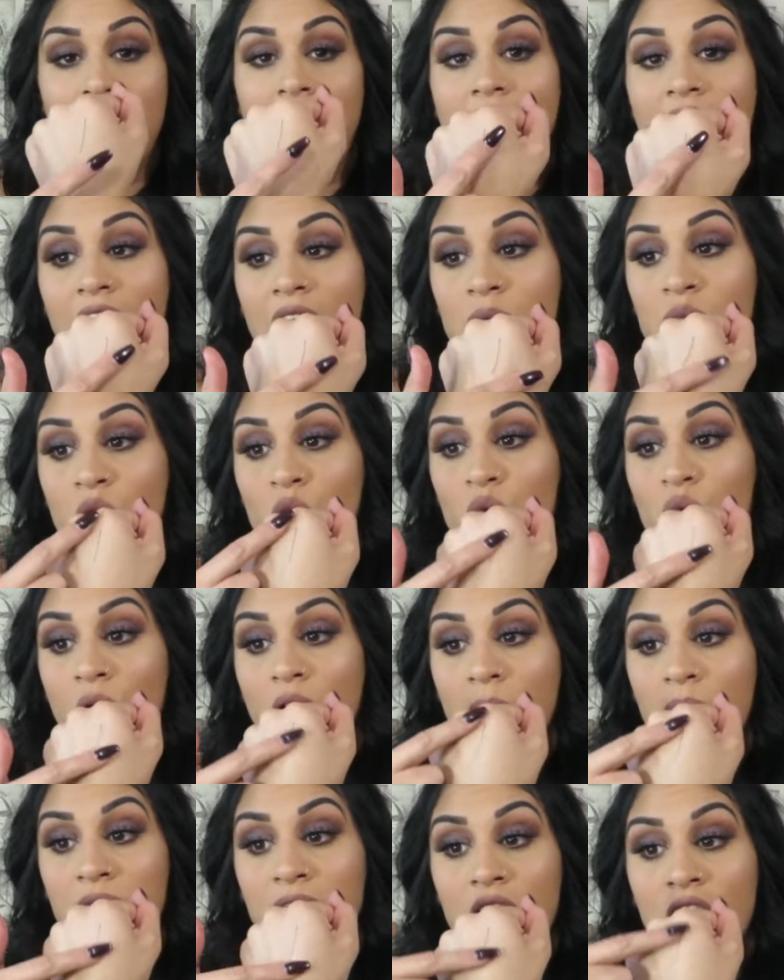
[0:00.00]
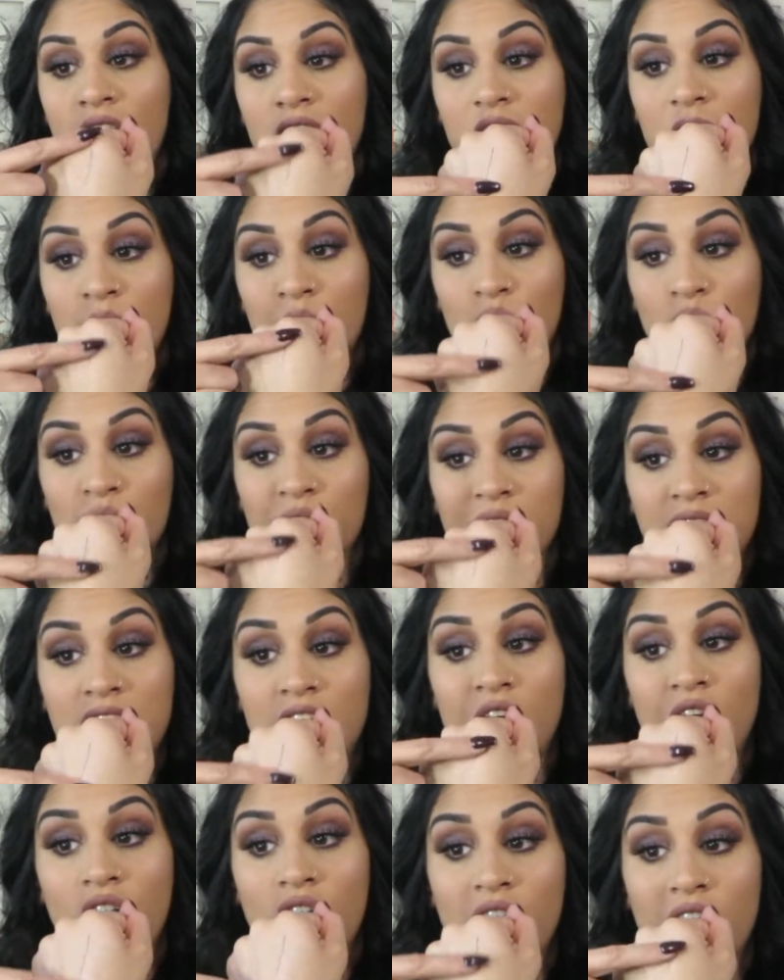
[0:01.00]
I'm rubbing on it
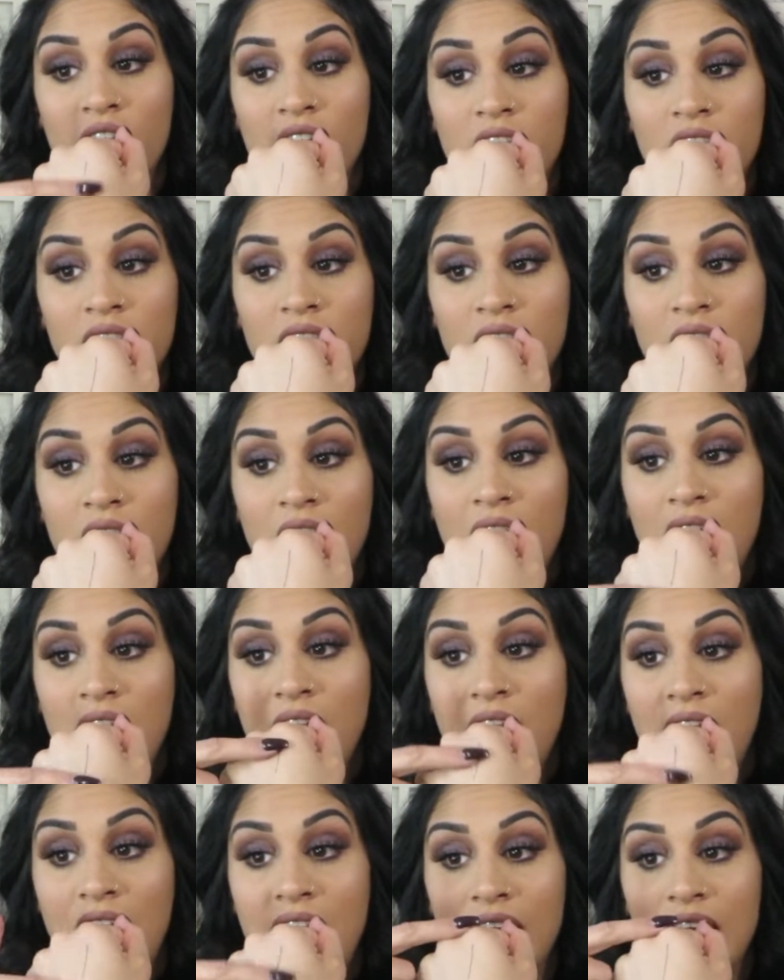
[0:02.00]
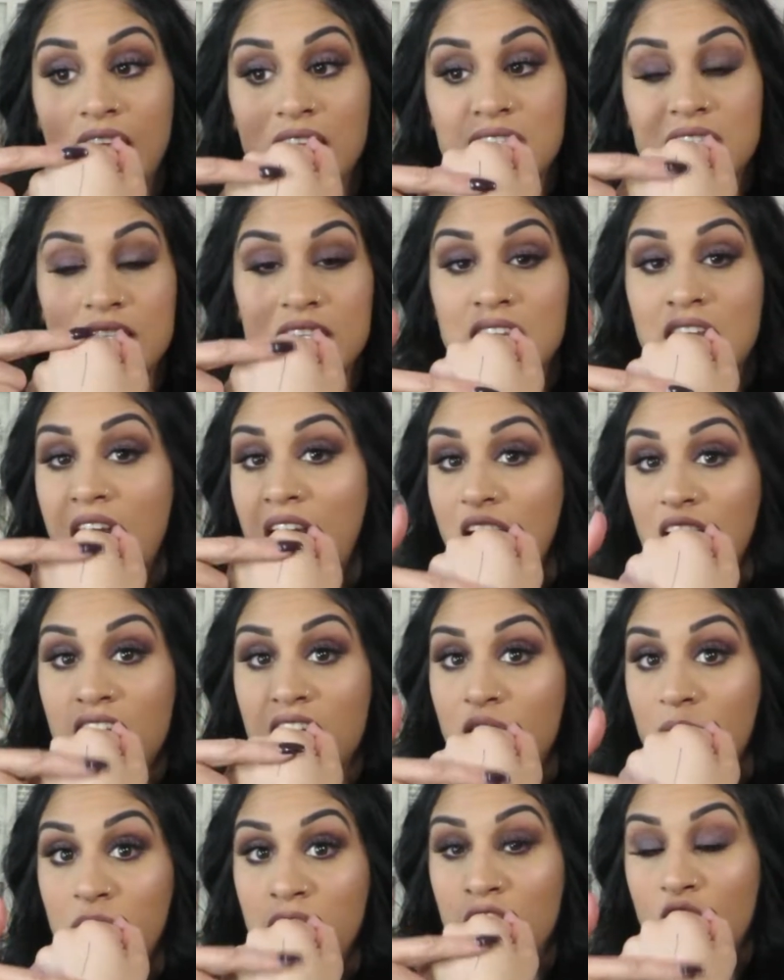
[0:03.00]
really hard and it's not
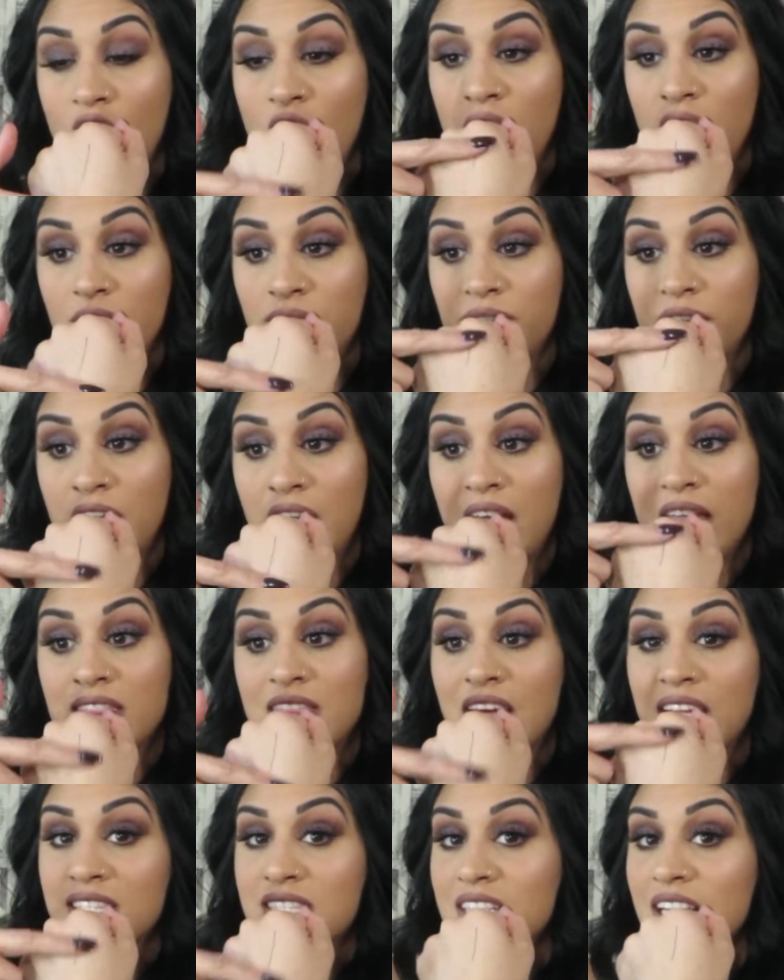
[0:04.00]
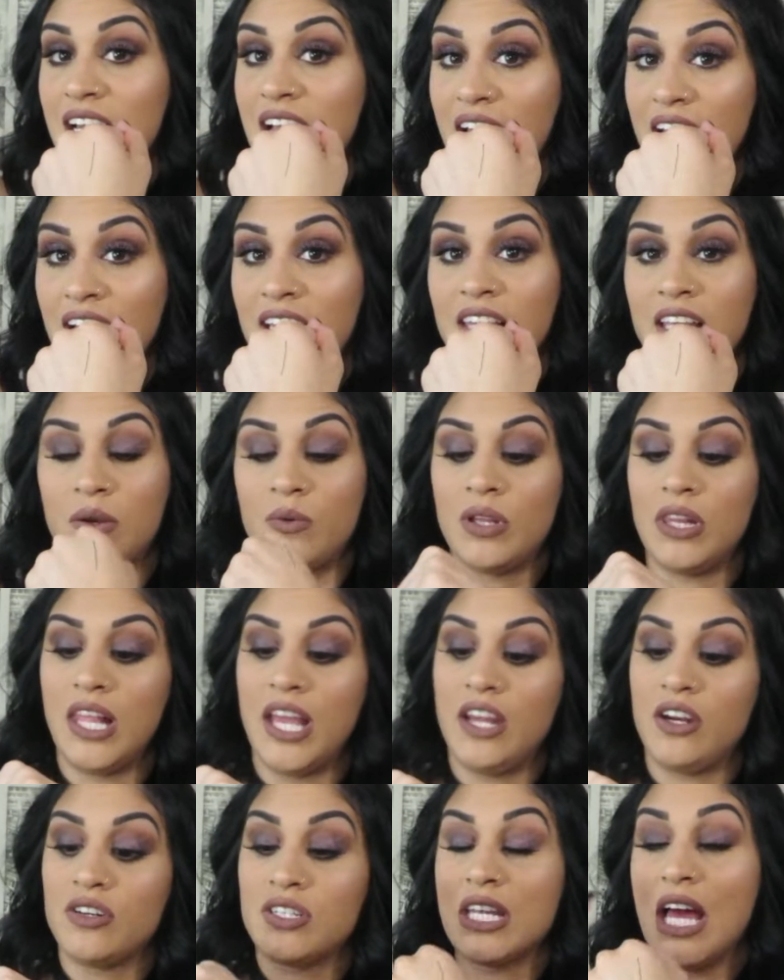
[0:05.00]
coming off. That's the kind of liquid
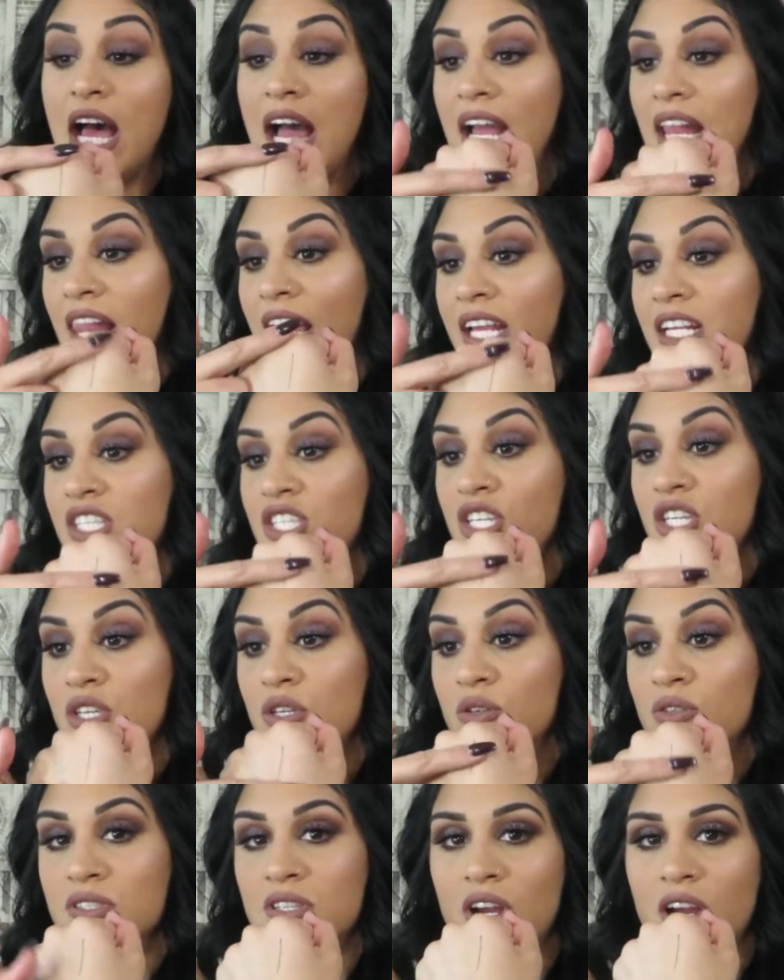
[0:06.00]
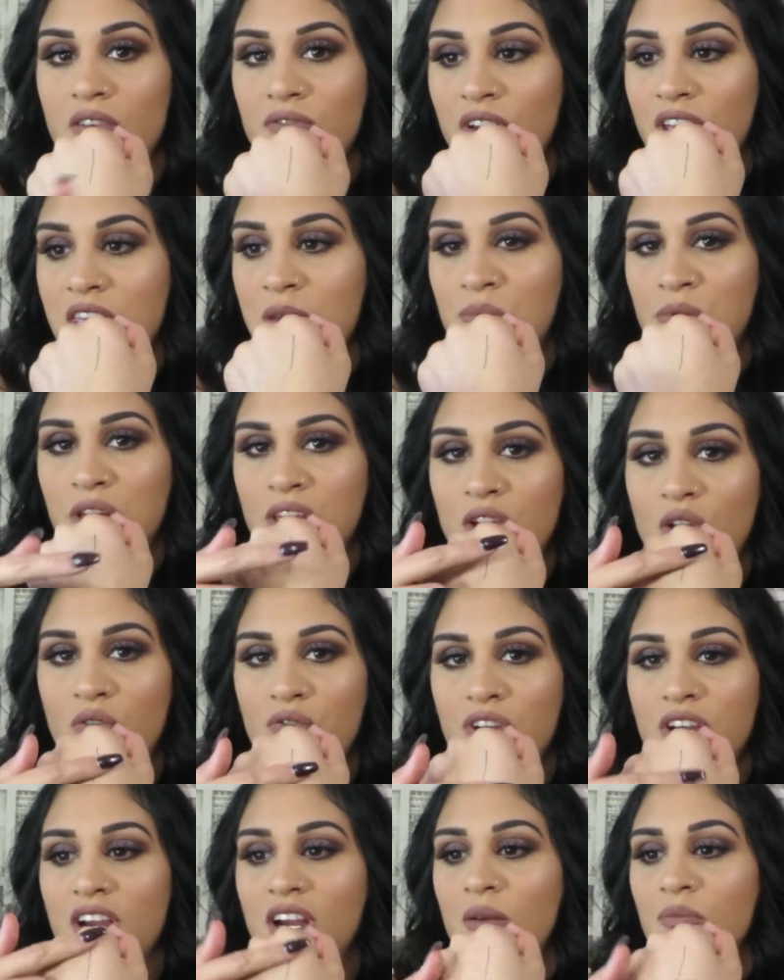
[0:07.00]
liners I like to use. Sorry, if I keep looking
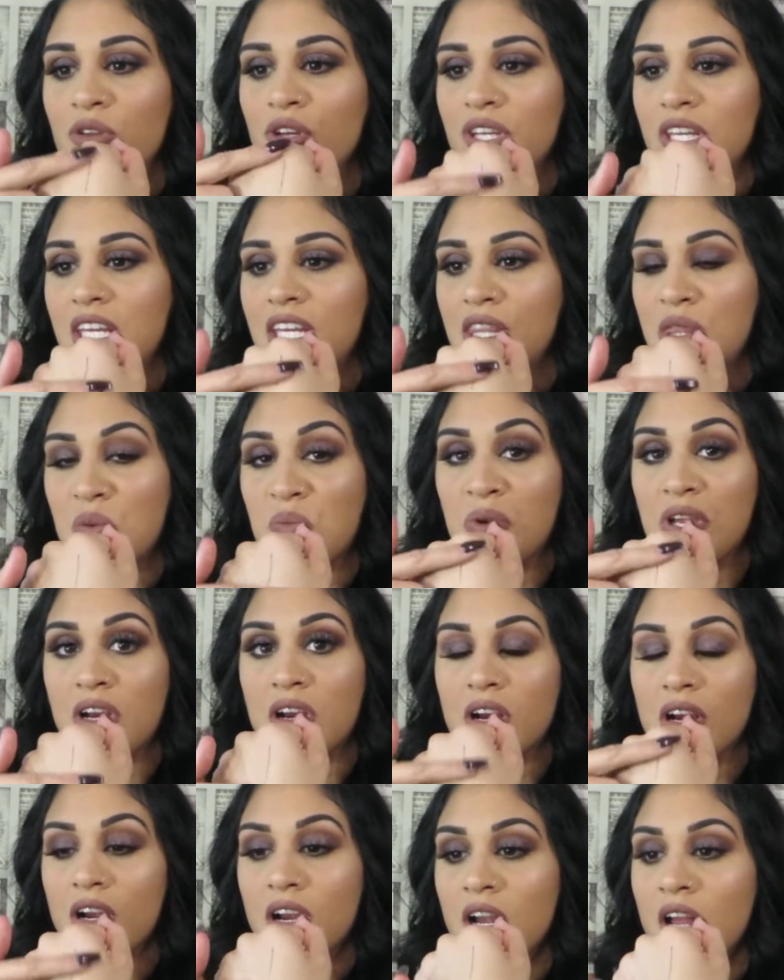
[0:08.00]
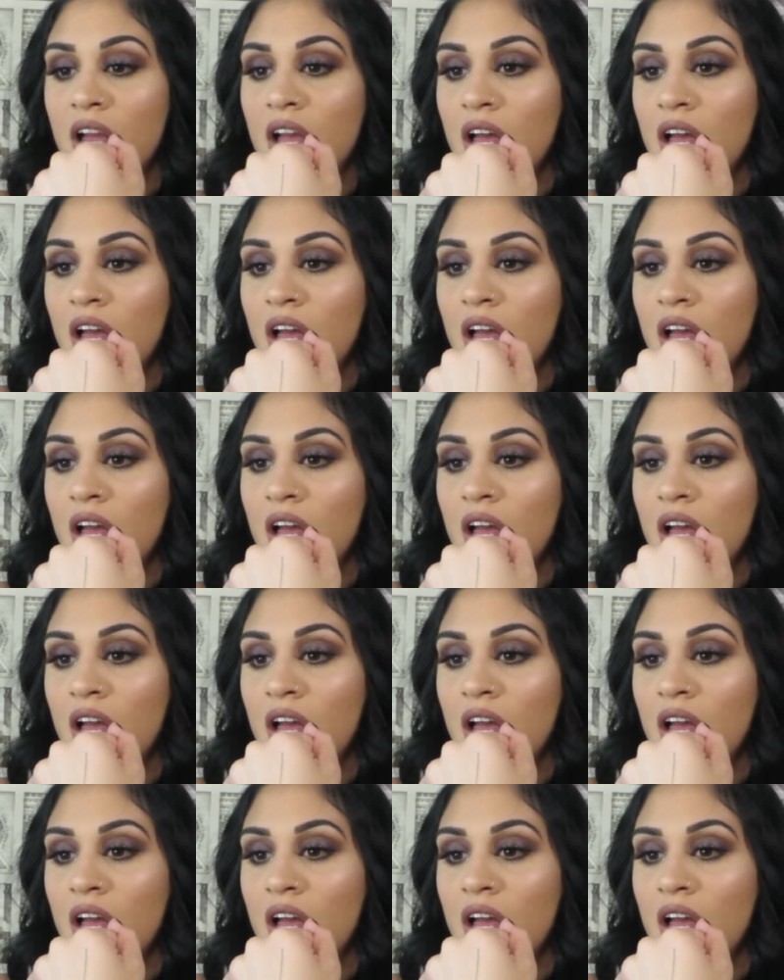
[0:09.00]
over here, I'm looking in the mirror.